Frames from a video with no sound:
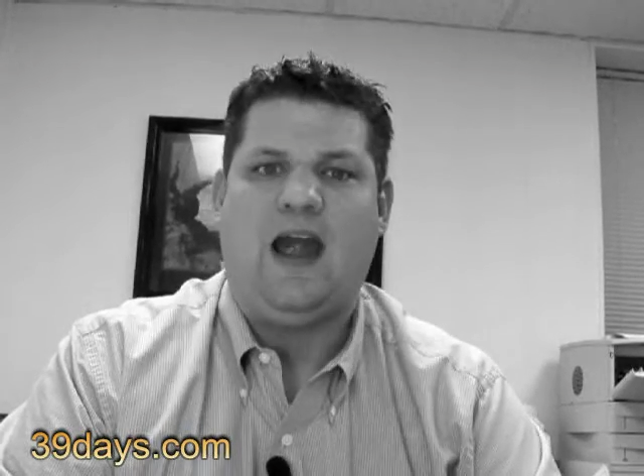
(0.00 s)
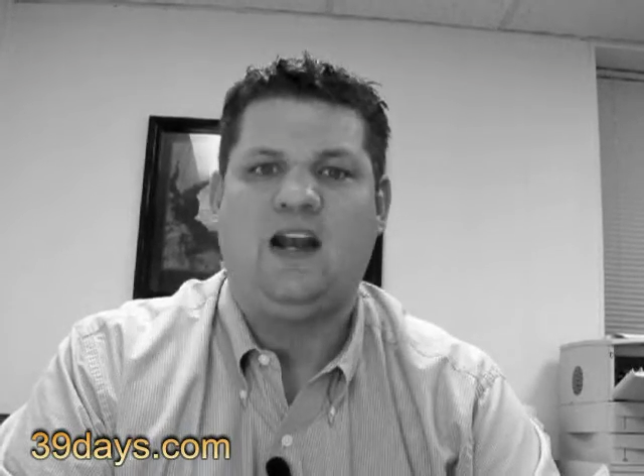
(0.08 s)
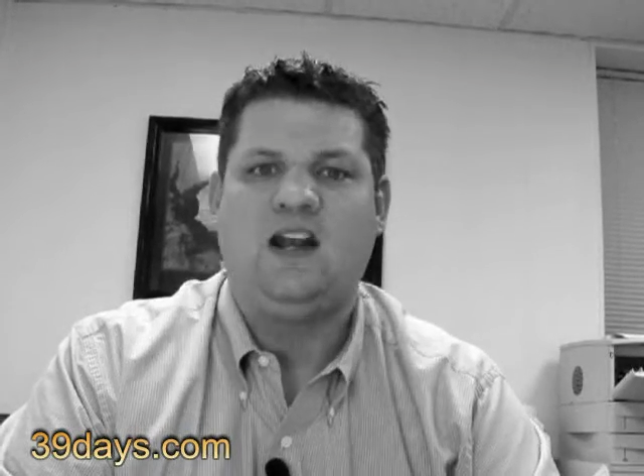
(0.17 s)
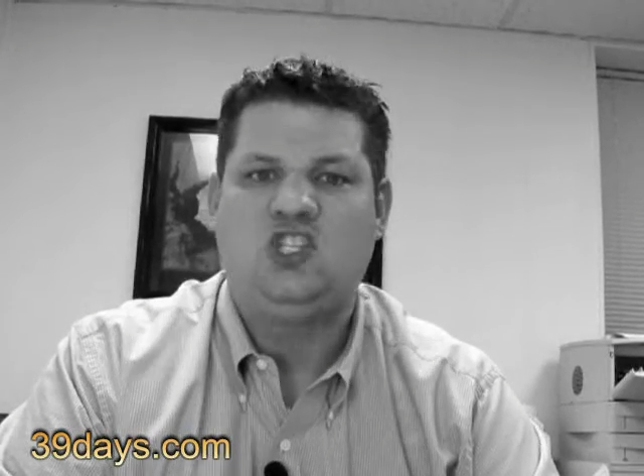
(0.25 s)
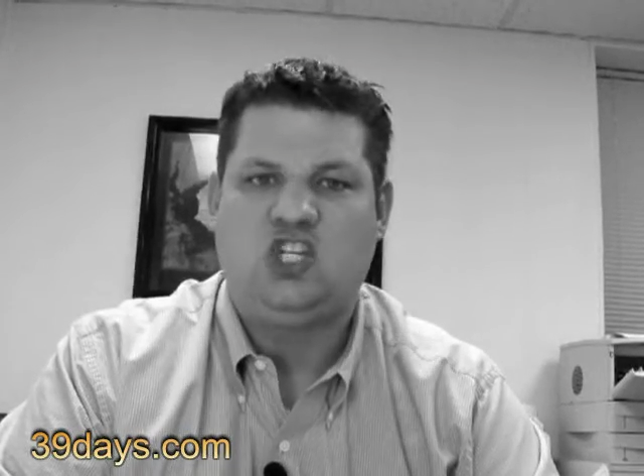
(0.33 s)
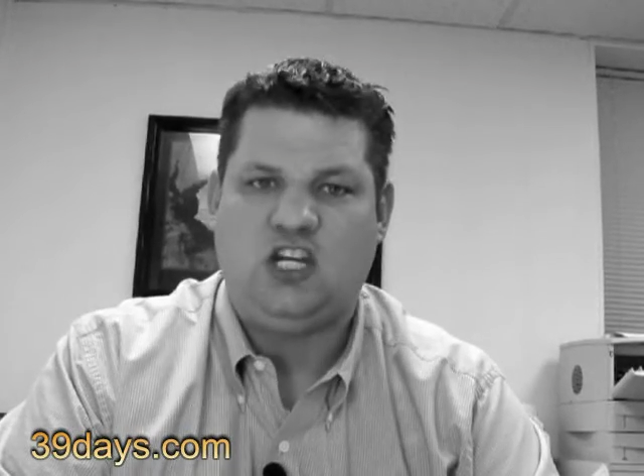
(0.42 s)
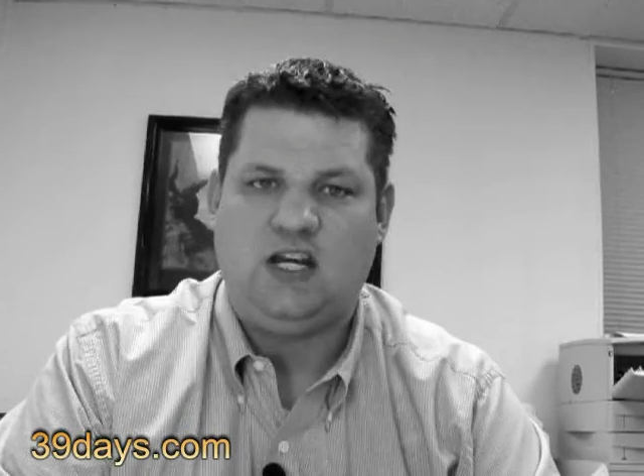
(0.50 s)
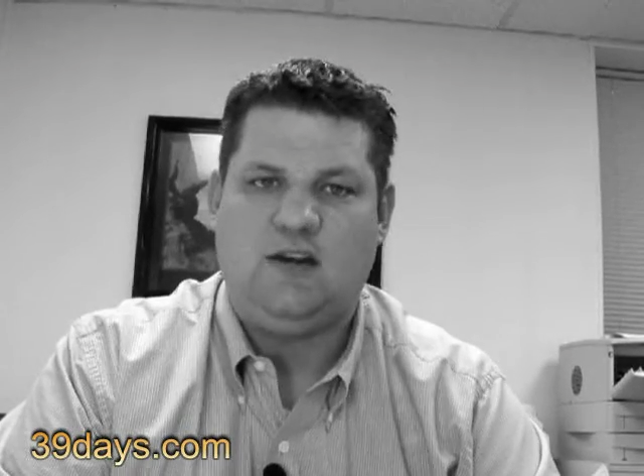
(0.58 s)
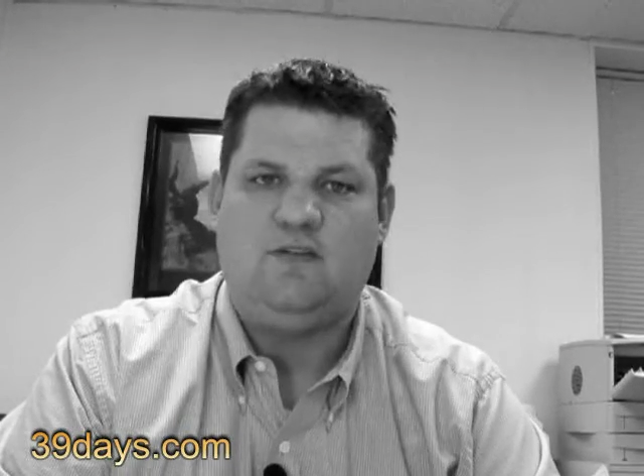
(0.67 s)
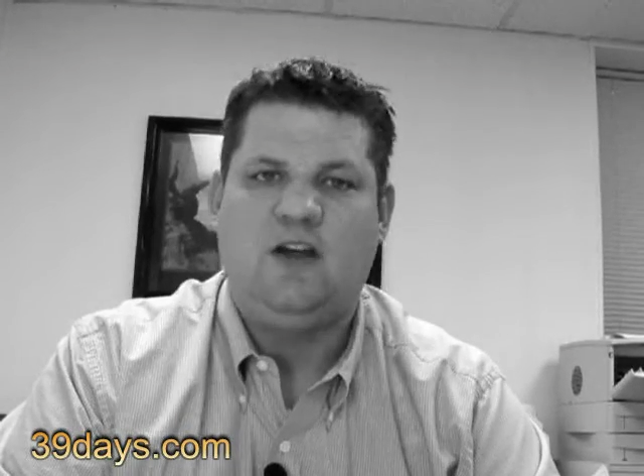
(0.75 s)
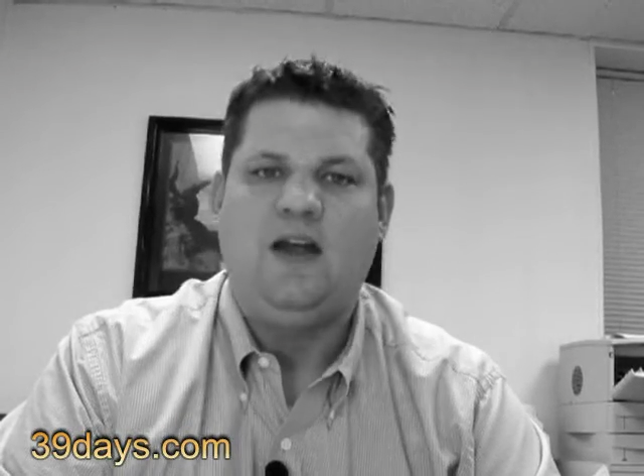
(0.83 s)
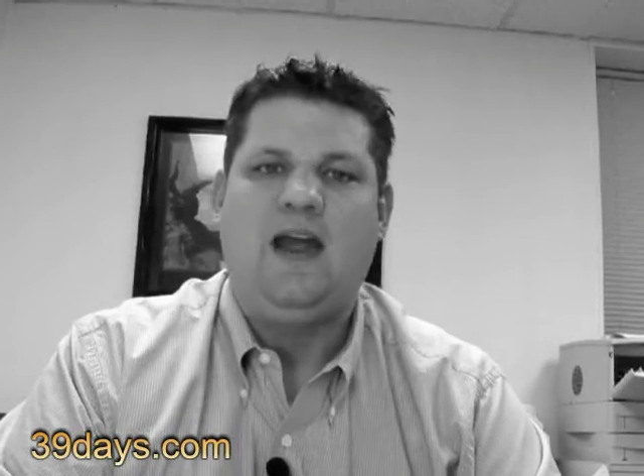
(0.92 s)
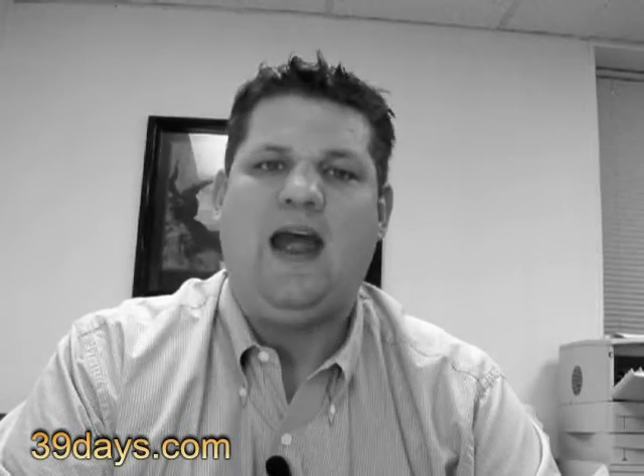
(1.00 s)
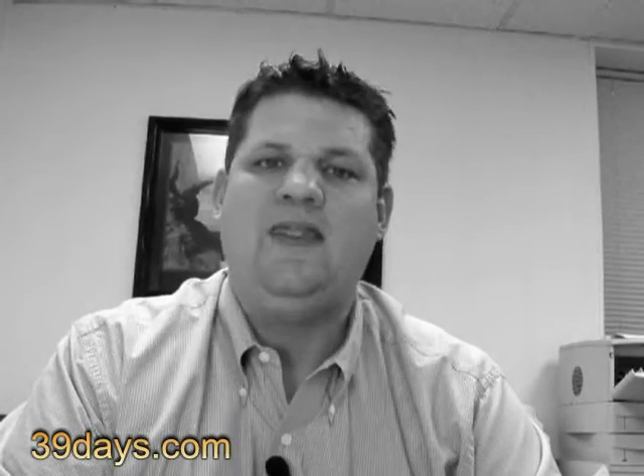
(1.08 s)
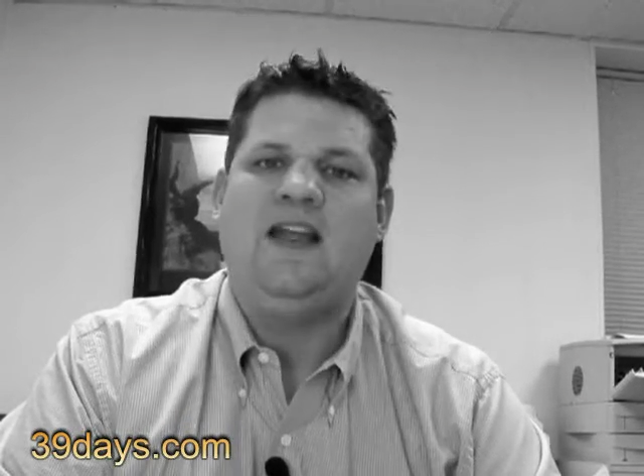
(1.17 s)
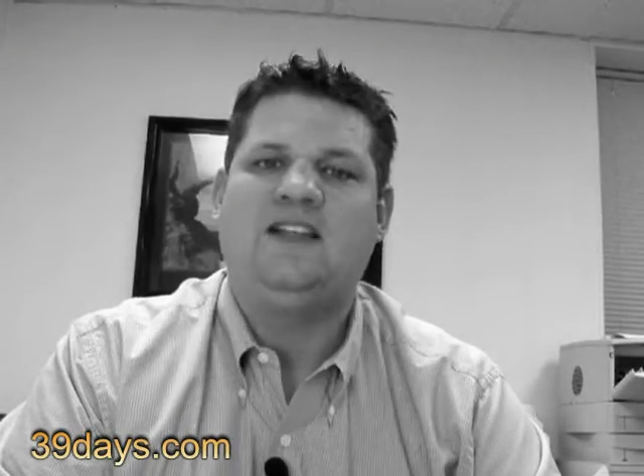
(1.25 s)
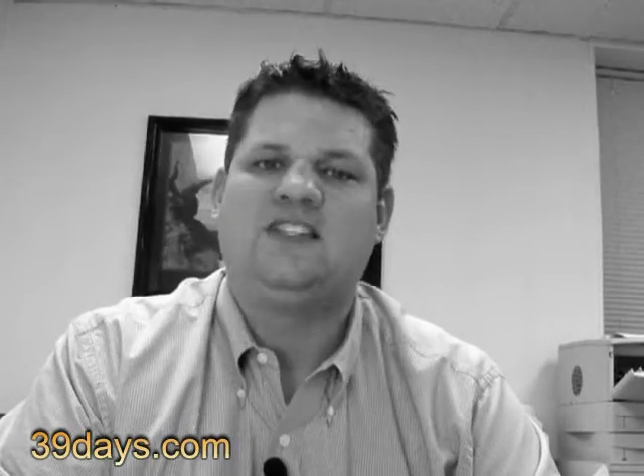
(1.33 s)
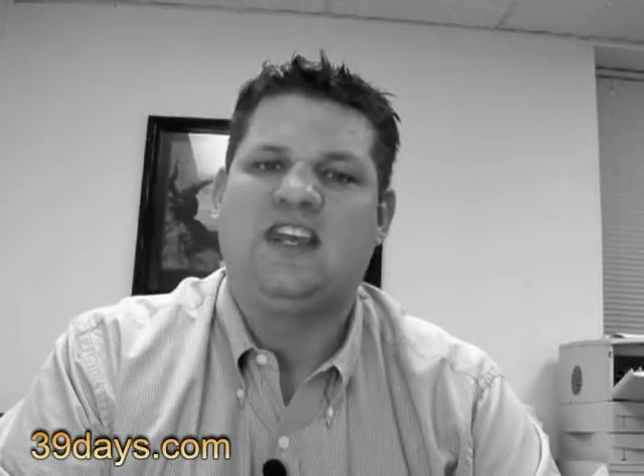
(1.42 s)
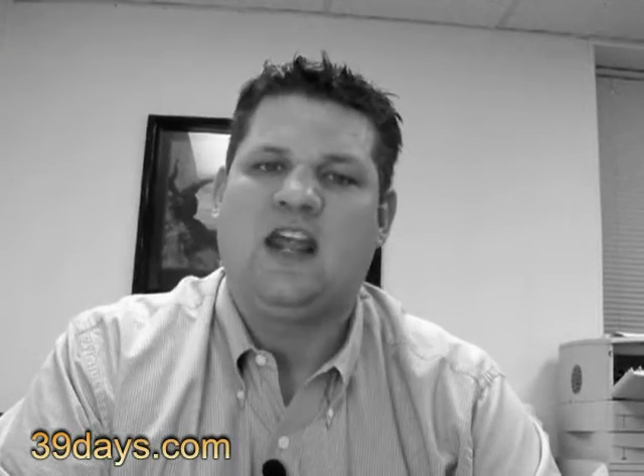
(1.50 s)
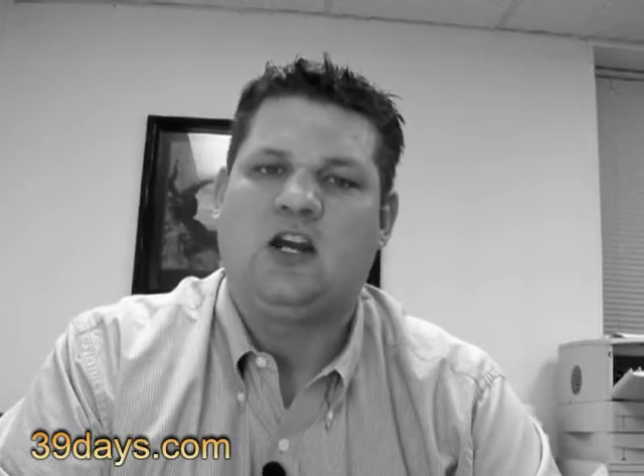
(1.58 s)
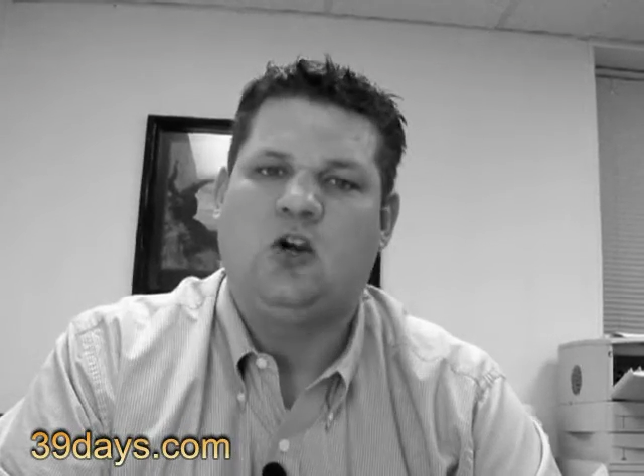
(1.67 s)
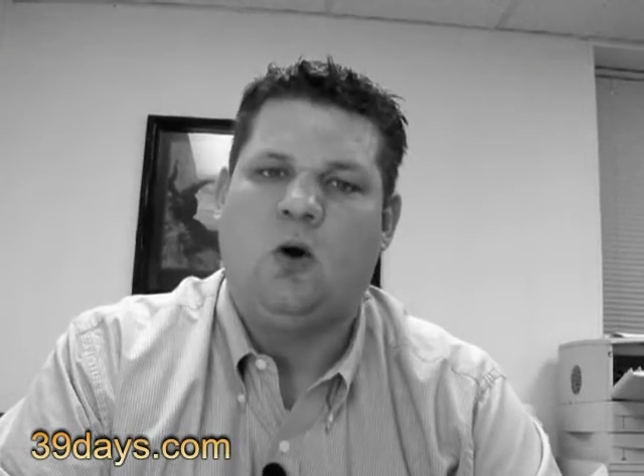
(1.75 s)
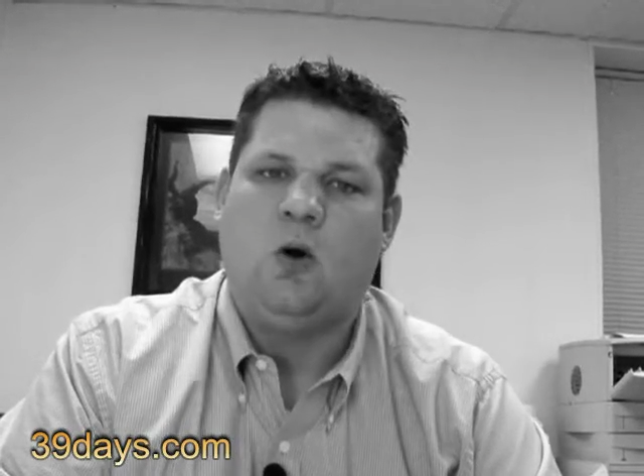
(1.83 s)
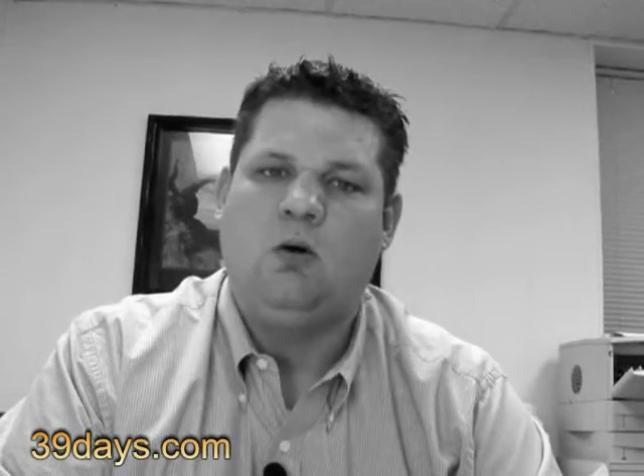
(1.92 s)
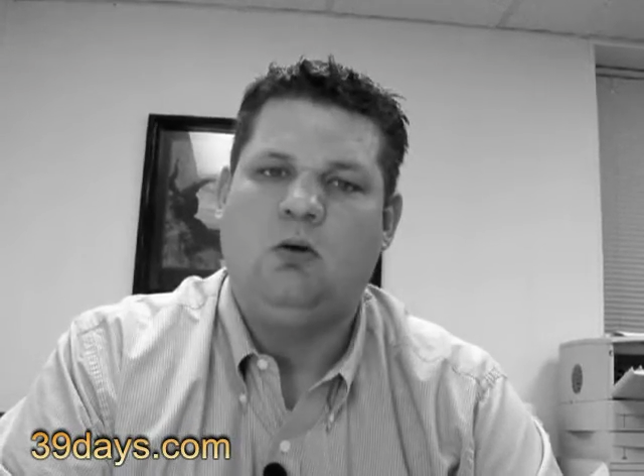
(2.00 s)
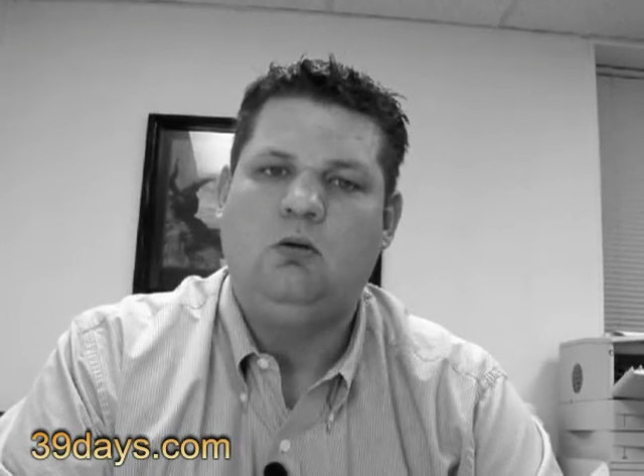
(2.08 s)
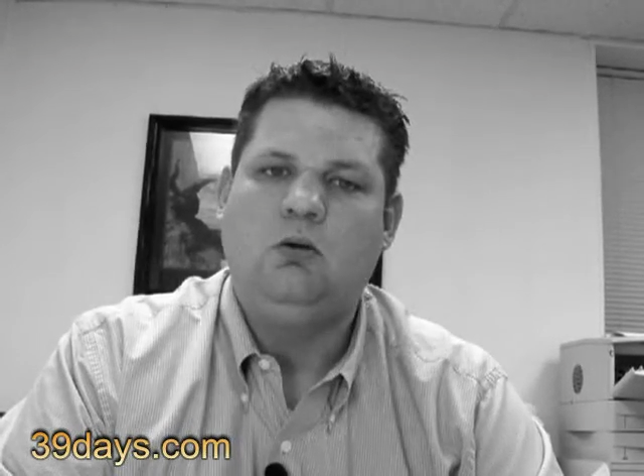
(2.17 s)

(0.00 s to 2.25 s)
and achieve, and then set a goal.